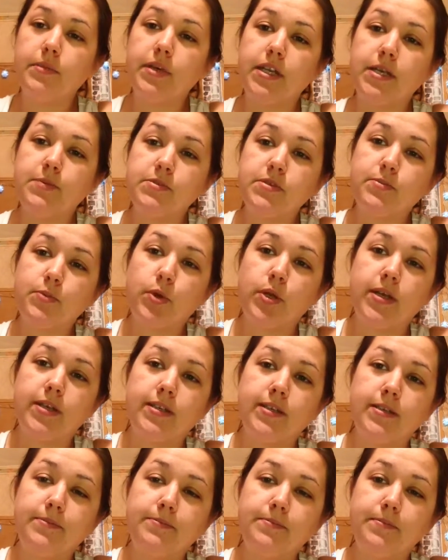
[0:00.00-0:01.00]
my name is
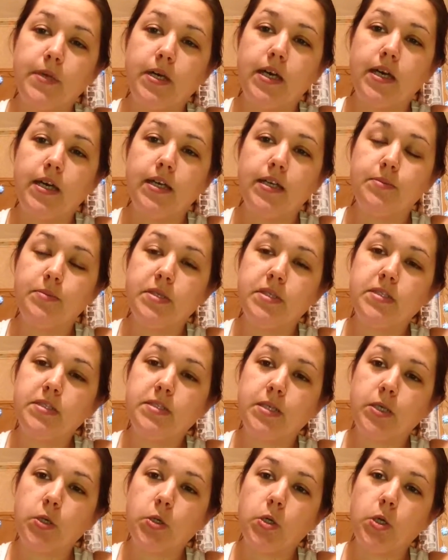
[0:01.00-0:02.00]
Miranda. I am a
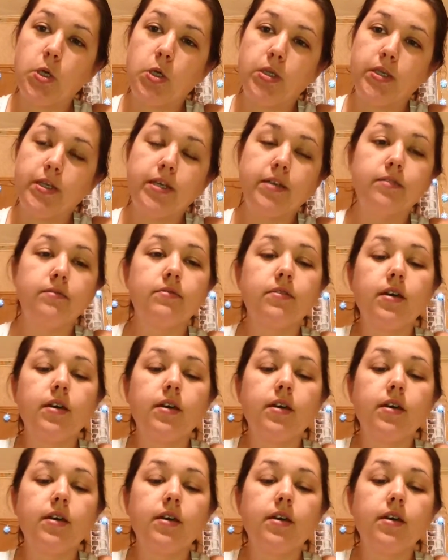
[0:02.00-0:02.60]
stickeraholic.